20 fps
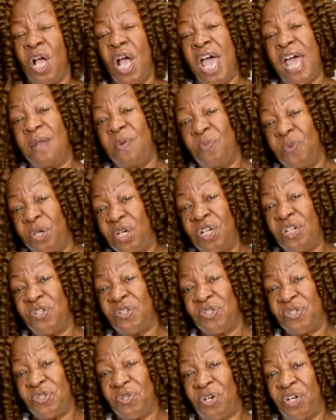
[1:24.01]
And we're going
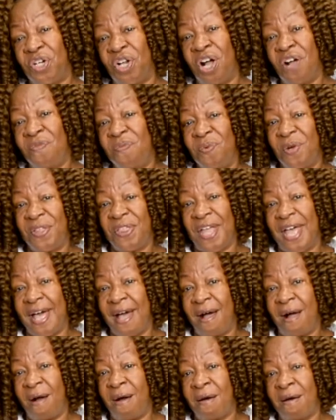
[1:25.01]
to start off with
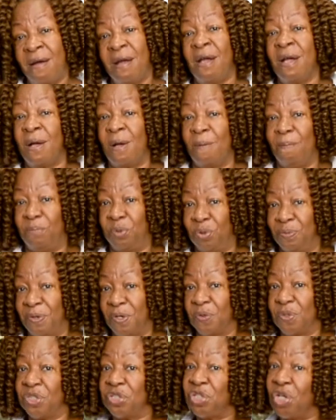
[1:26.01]
our
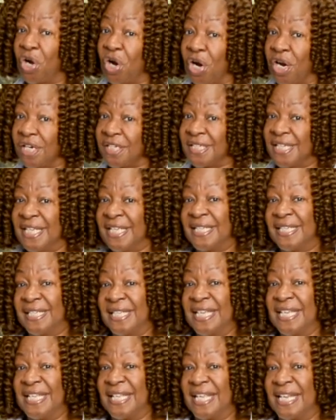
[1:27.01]
blueberry tart,
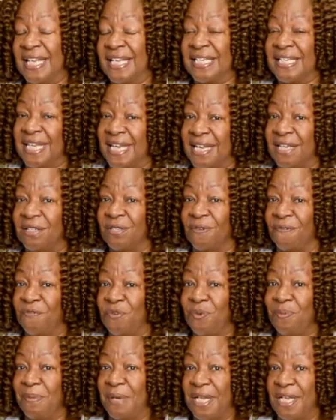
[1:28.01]
seeing that it takes a
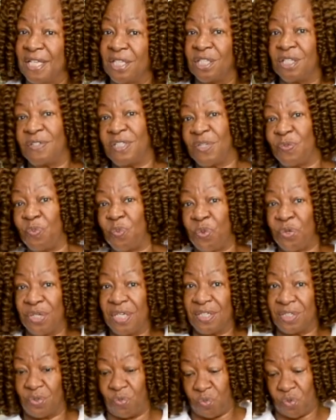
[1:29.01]
few minutes to
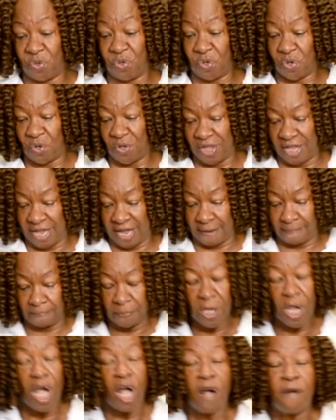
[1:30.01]
work on that.
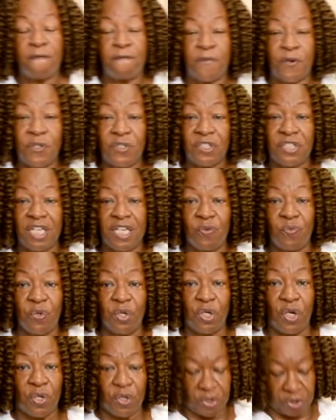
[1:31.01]
First thing we're
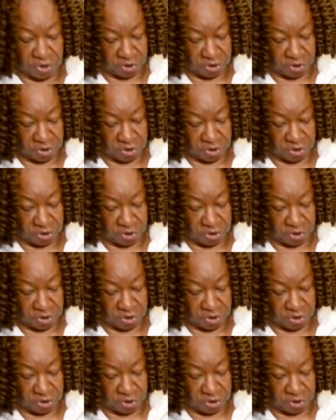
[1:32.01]
going to